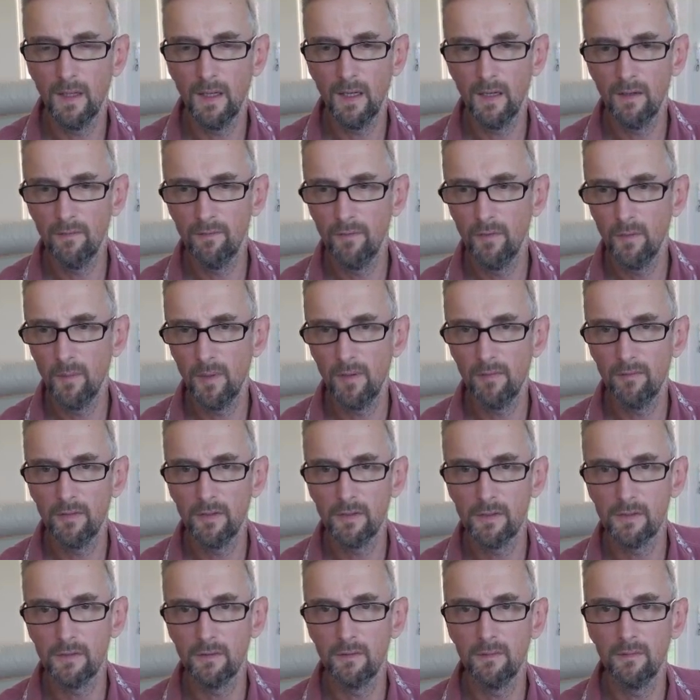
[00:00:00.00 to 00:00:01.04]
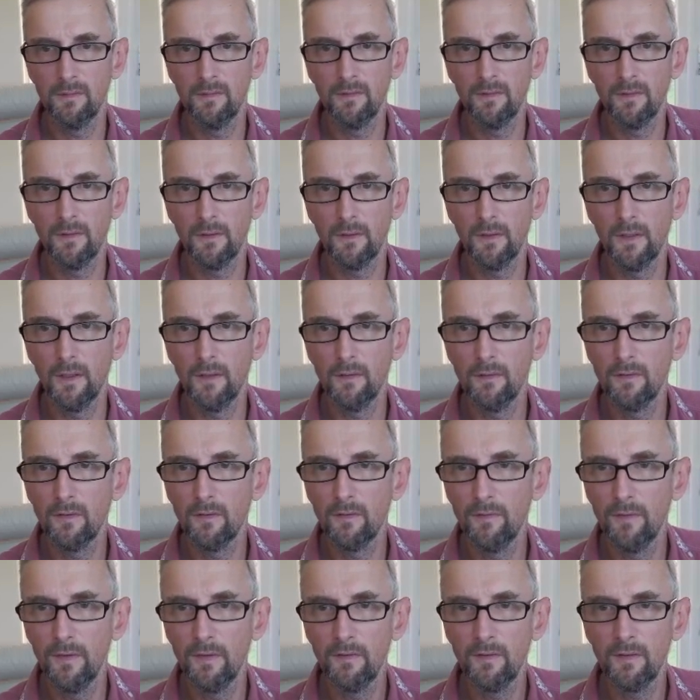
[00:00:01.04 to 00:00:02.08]
Format version 0. So the
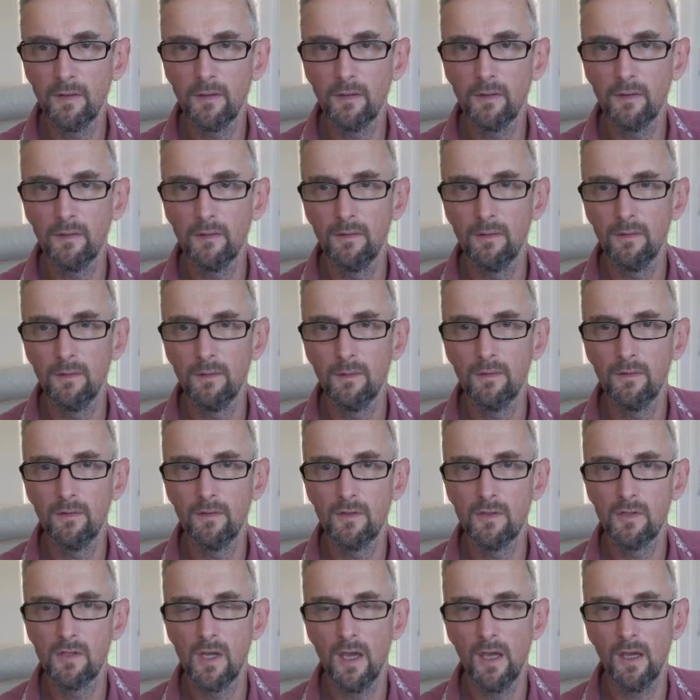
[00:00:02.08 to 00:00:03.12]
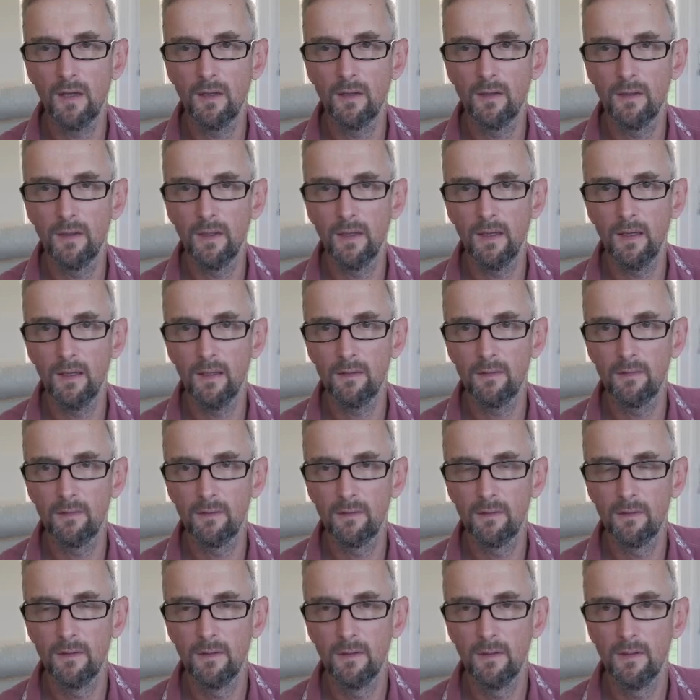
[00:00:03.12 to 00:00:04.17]
first thing I'm going to do is check that
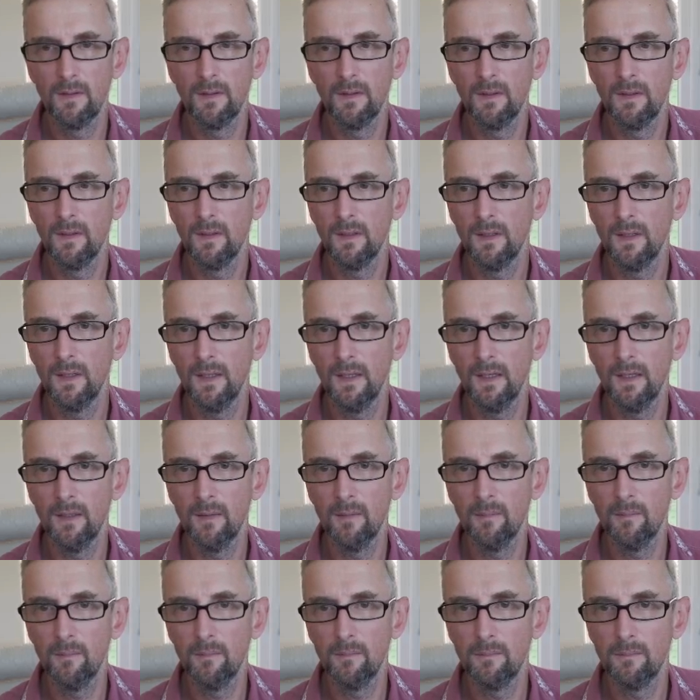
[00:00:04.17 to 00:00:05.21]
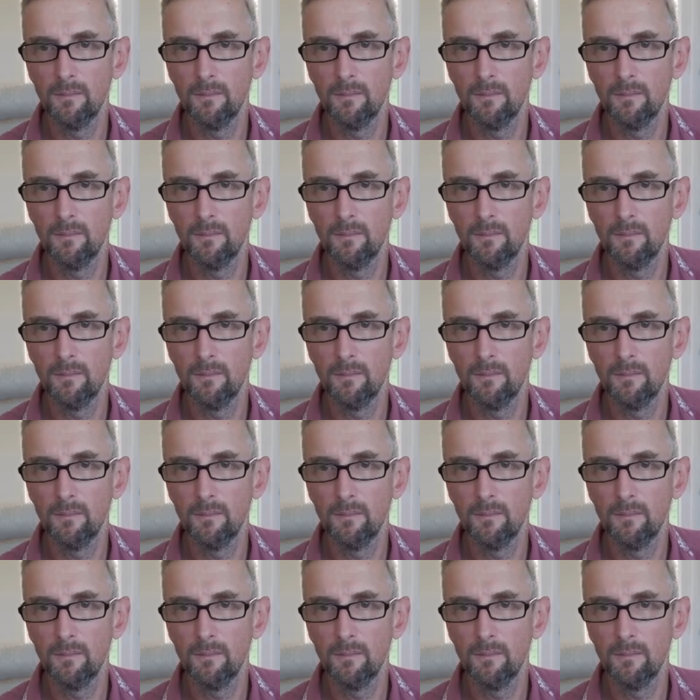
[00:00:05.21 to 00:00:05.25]
I've